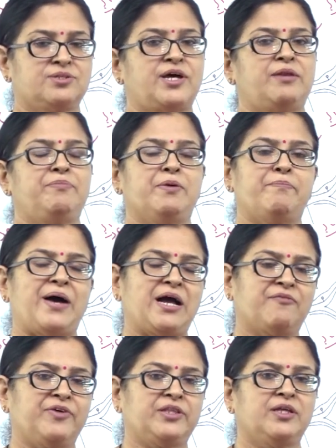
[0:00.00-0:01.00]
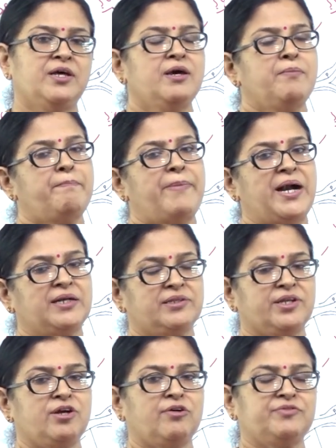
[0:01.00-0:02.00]
So I'll be back with part
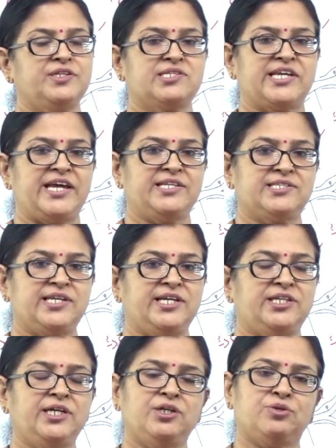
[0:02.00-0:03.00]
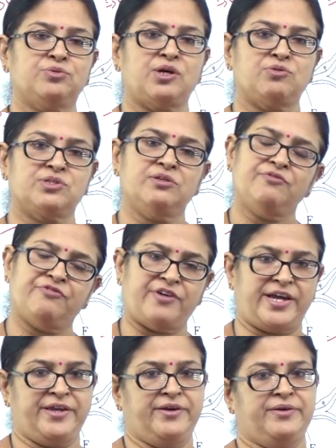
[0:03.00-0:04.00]
three of this K C E T two thousand
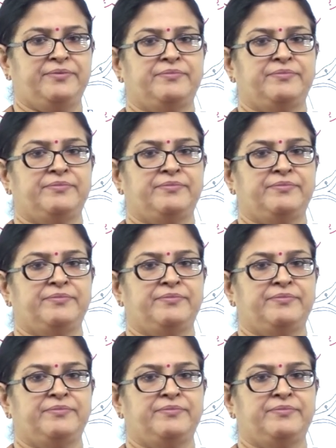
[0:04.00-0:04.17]
five.